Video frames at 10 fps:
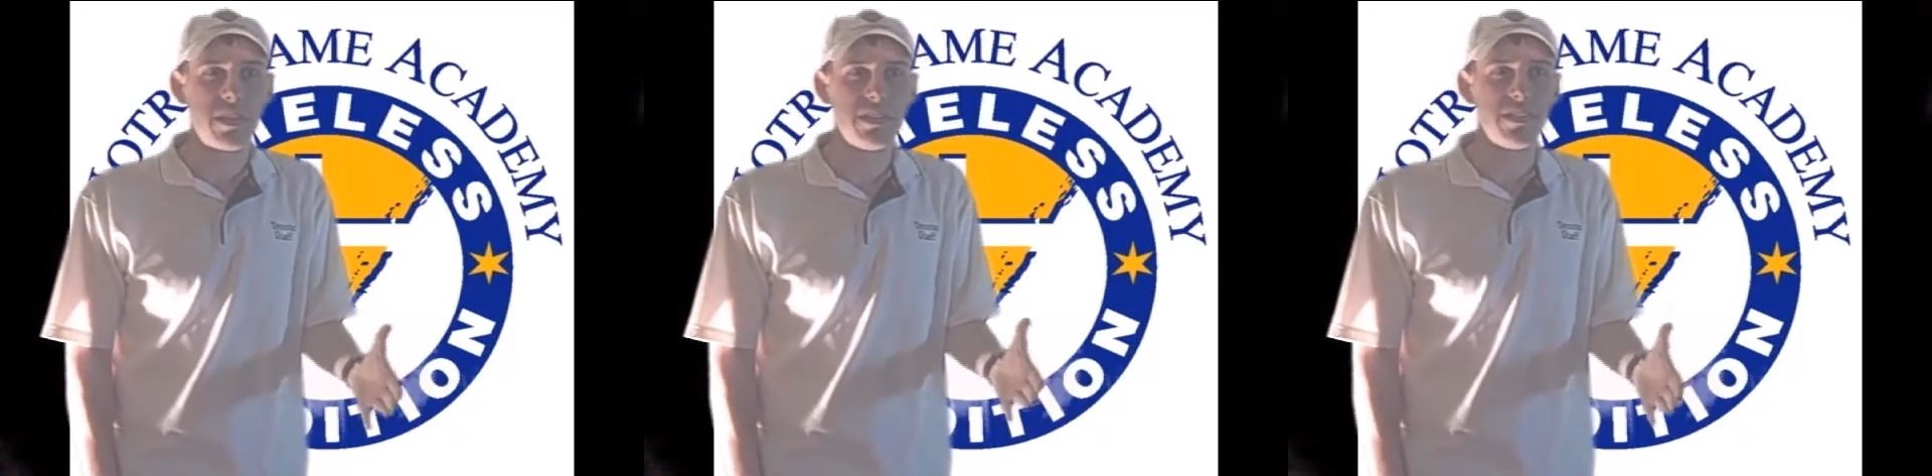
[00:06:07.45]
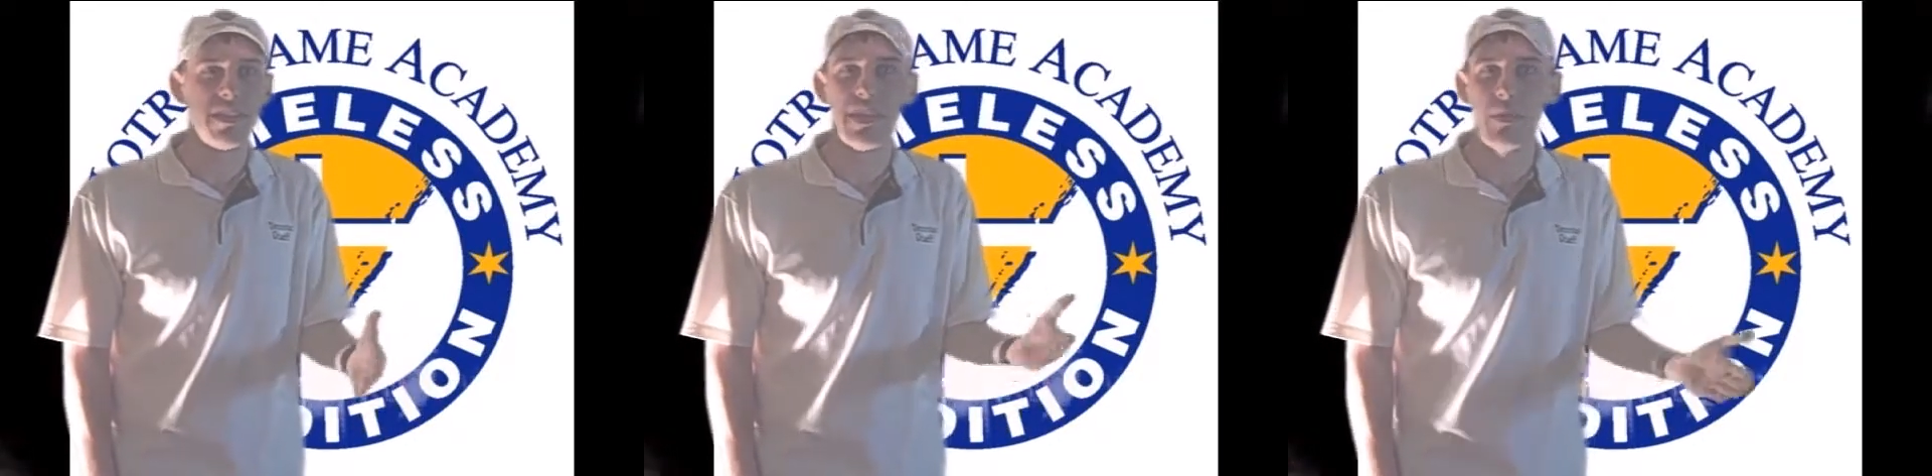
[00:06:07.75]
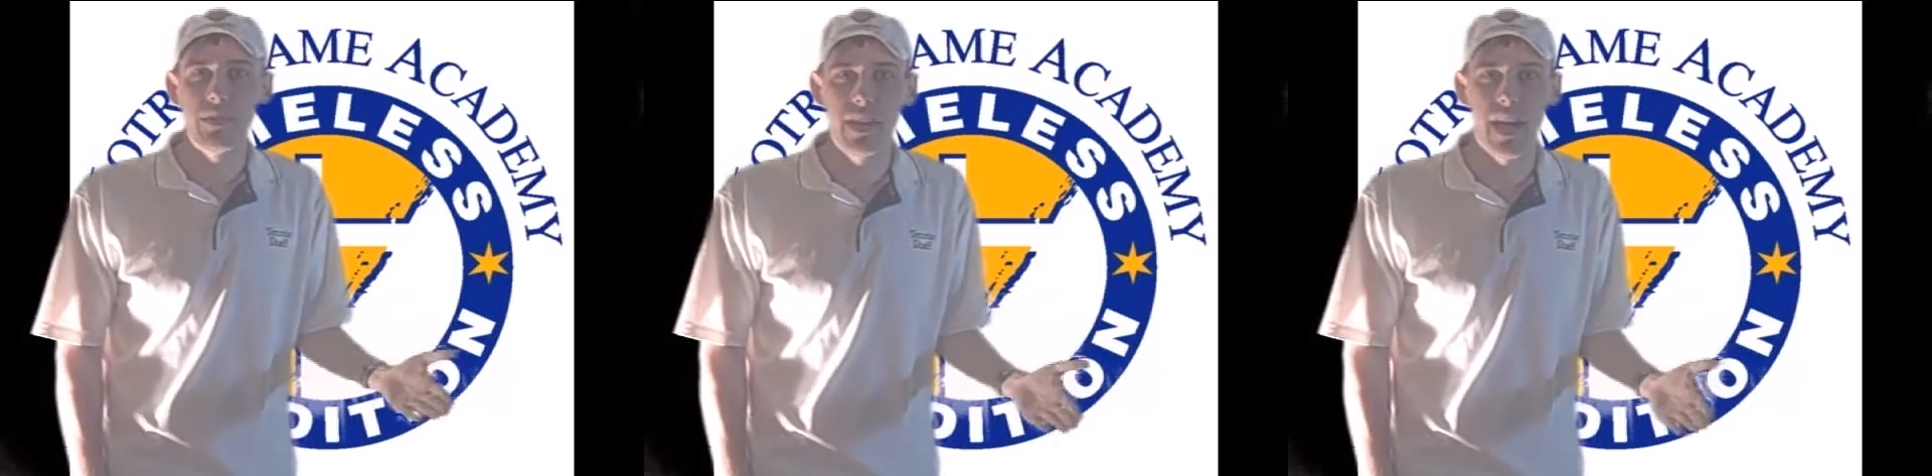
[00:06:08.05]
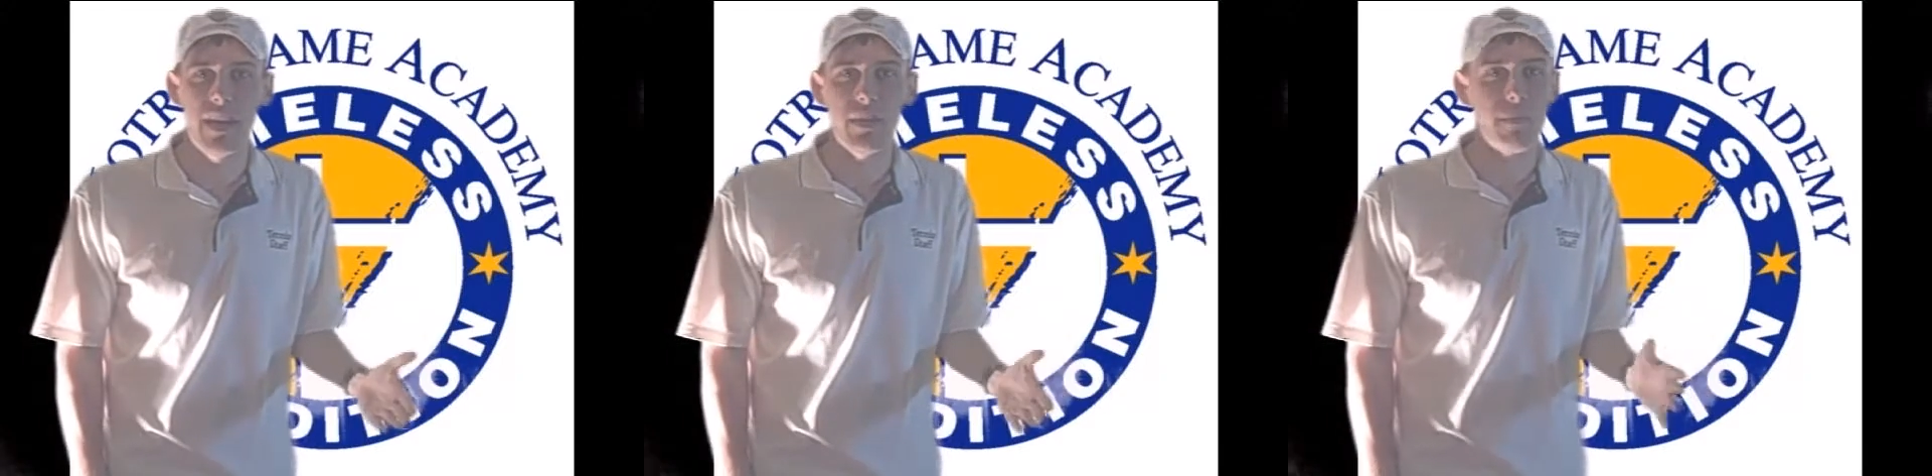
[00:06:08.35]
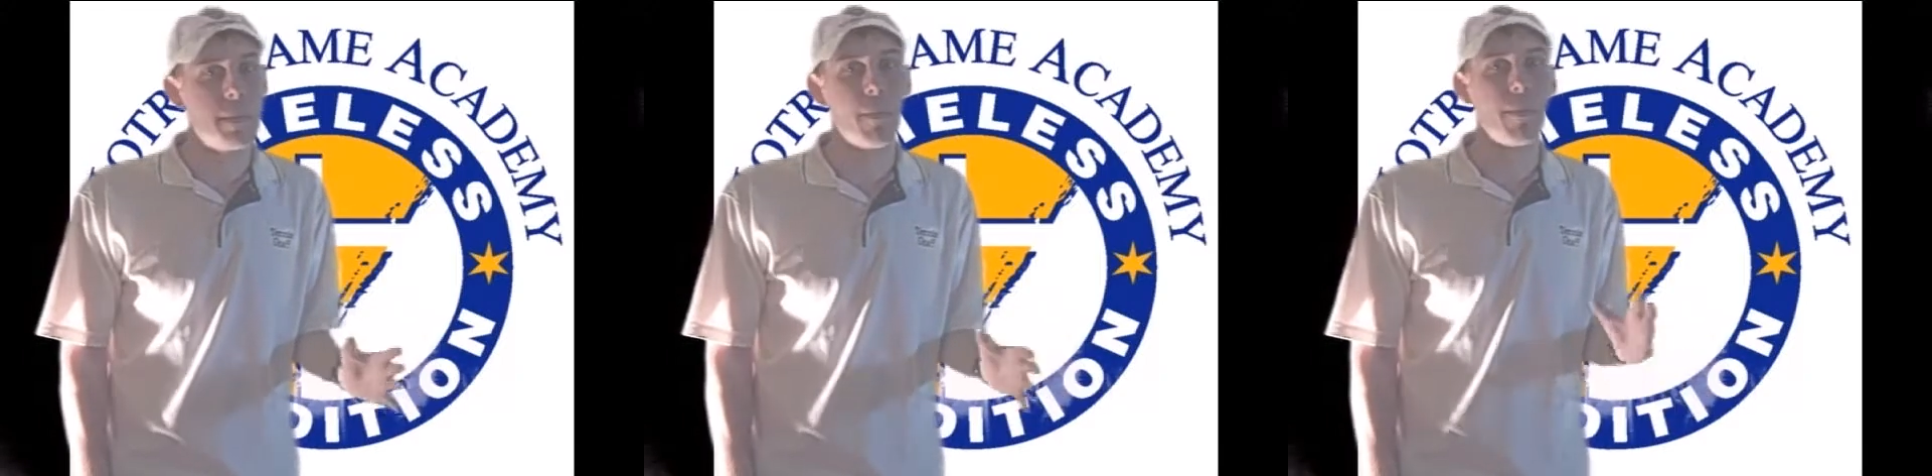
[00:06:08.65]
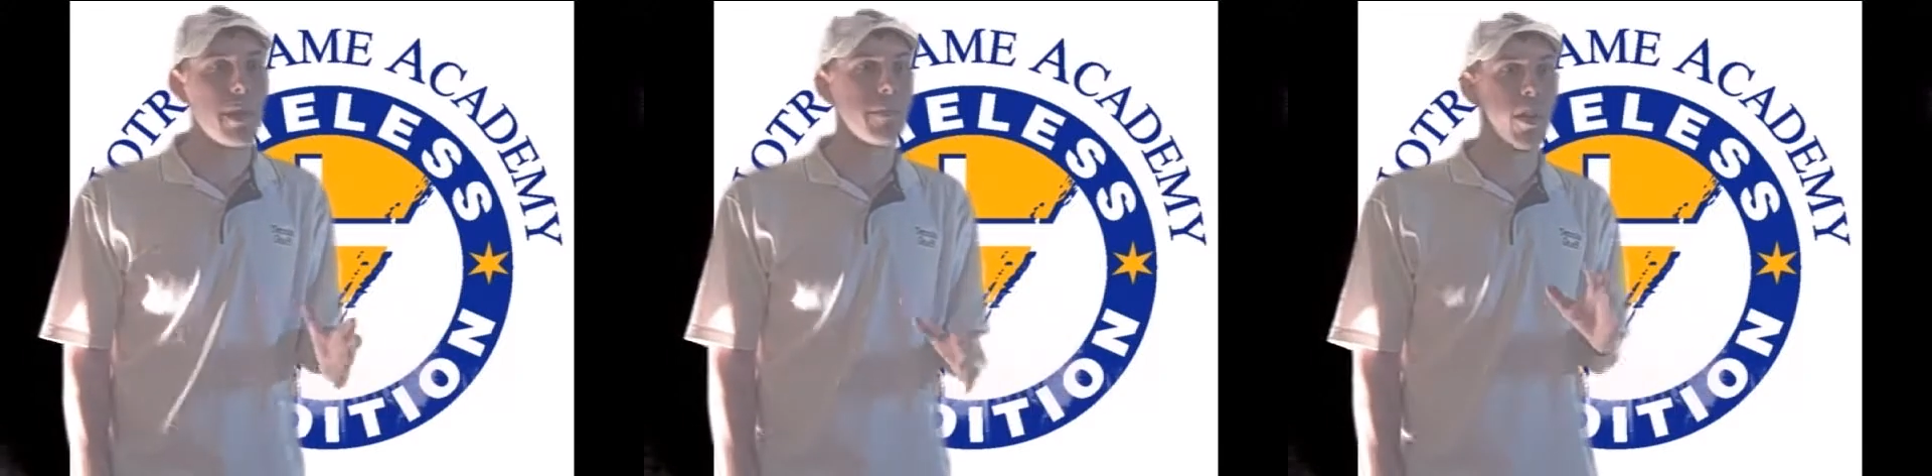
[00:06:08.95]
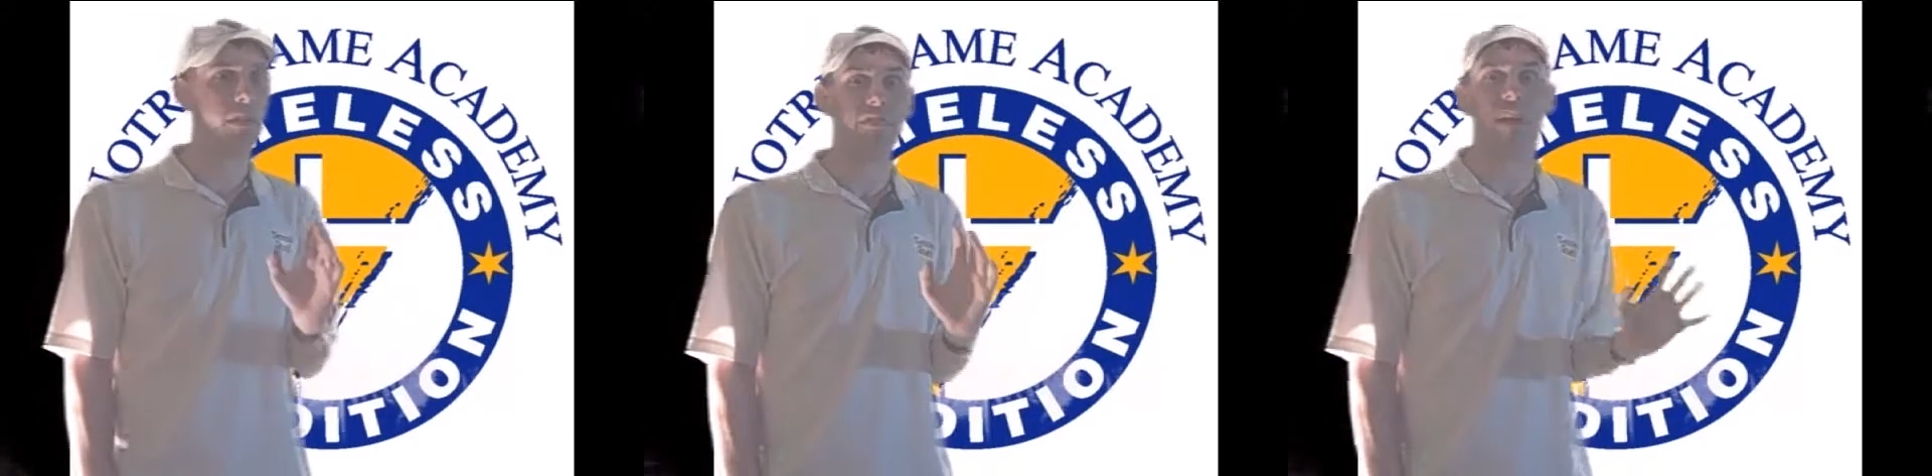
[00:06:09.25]
and then they would die, and then people blamed it on
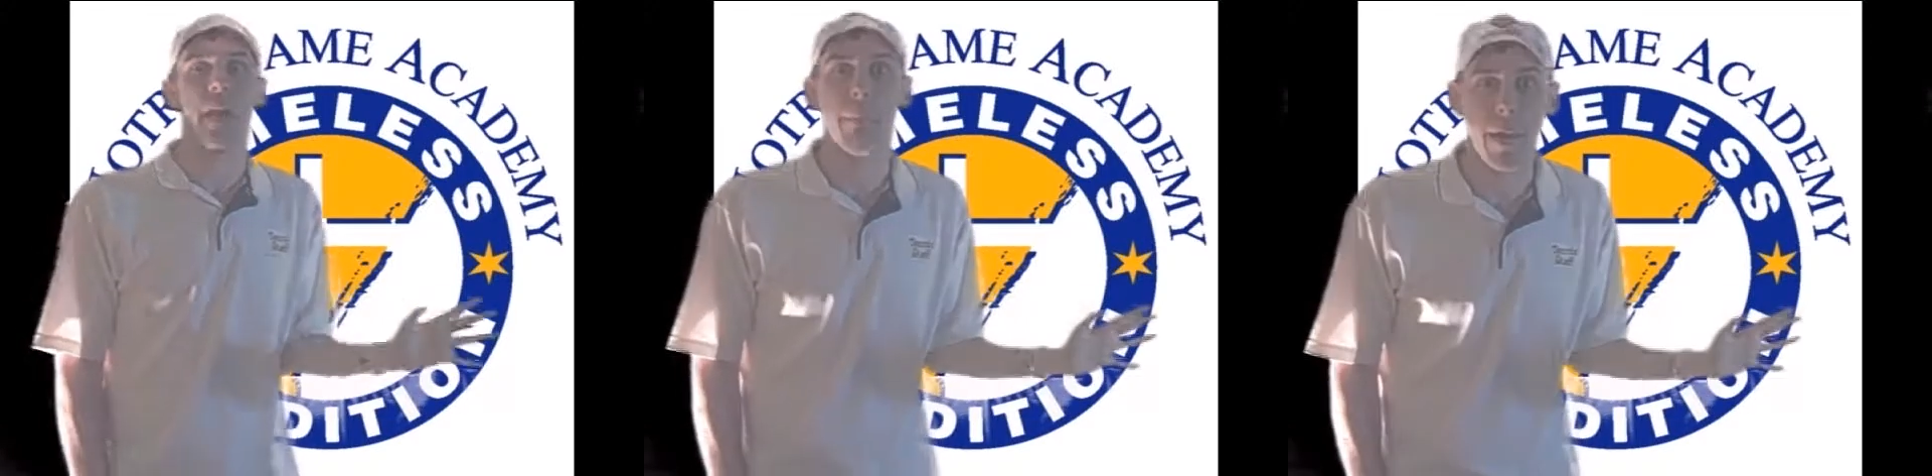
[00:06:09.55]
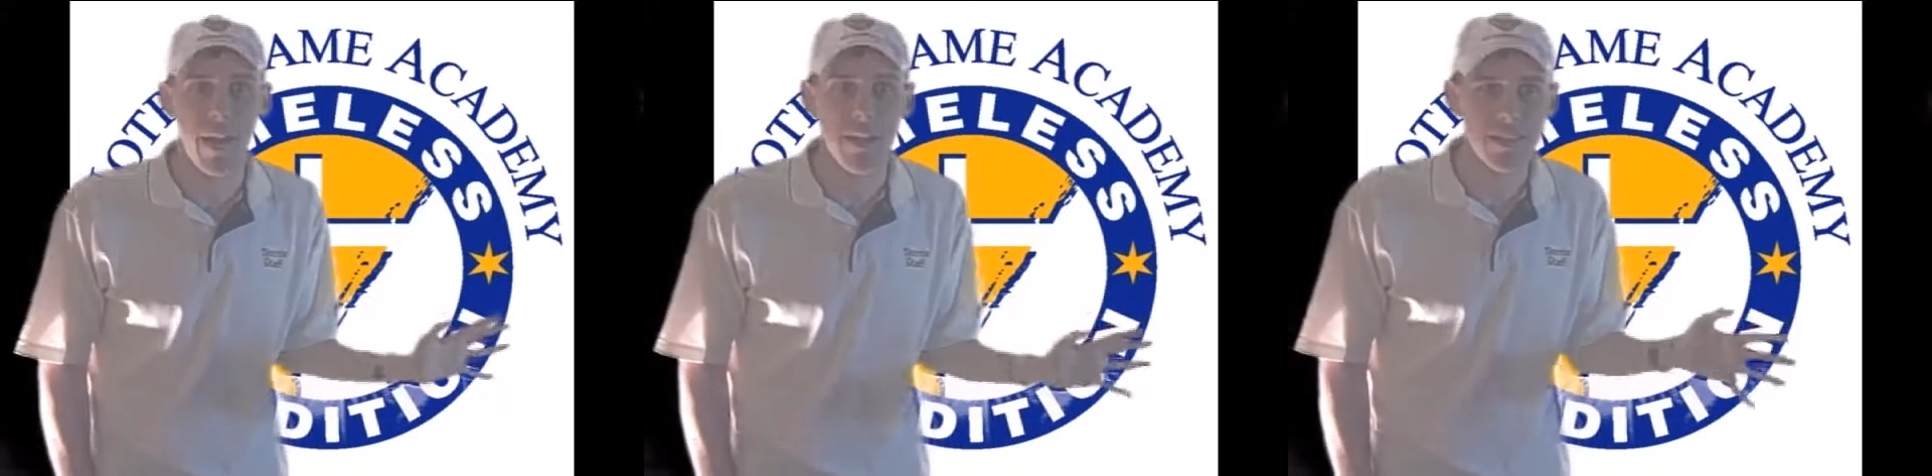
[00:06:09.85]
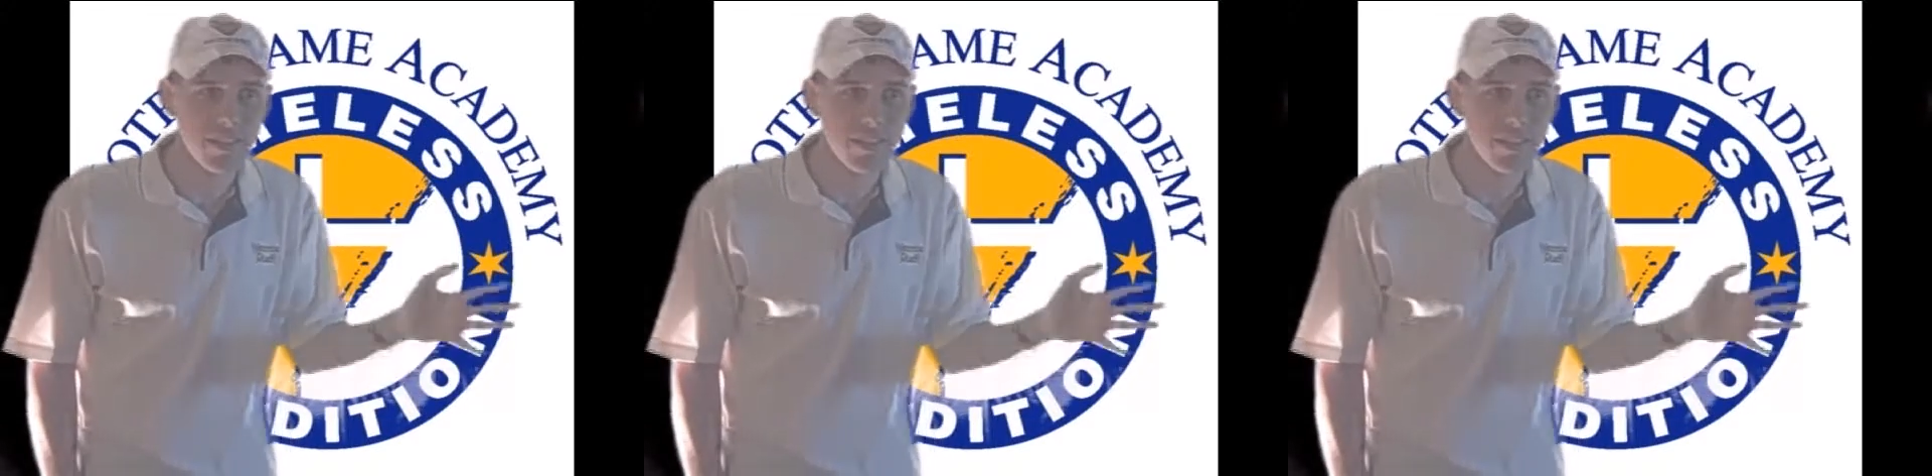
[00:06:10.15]
vampires.